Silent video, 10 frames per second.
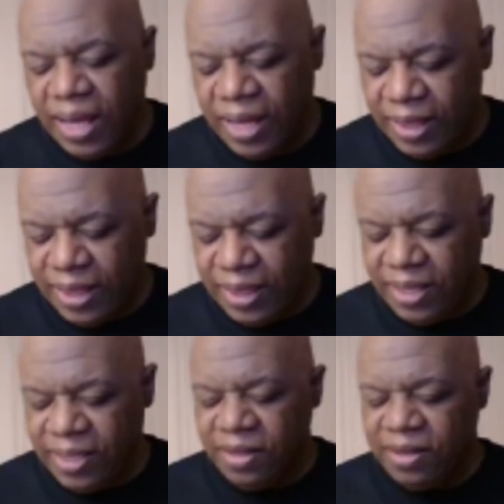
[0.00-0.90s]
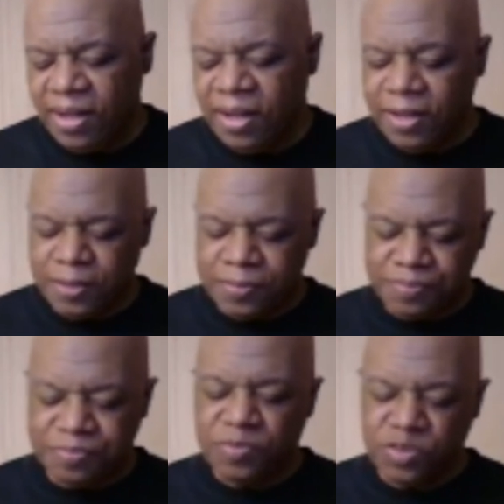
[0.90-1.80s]
And then,
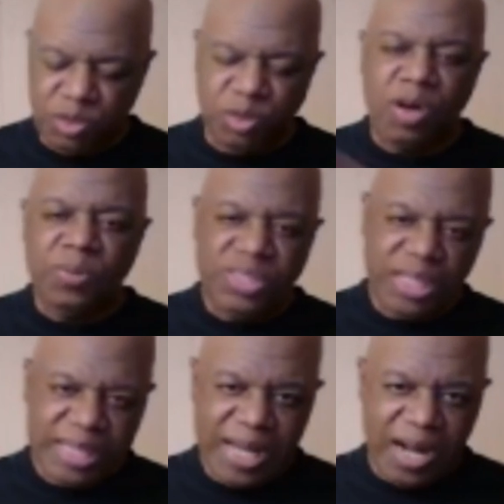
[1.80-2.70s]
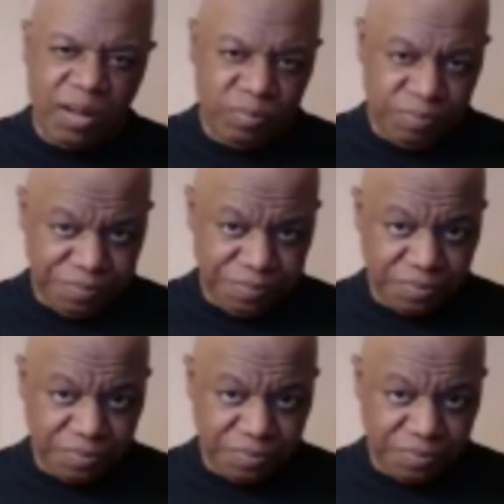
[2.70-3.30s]
um, so always check that out.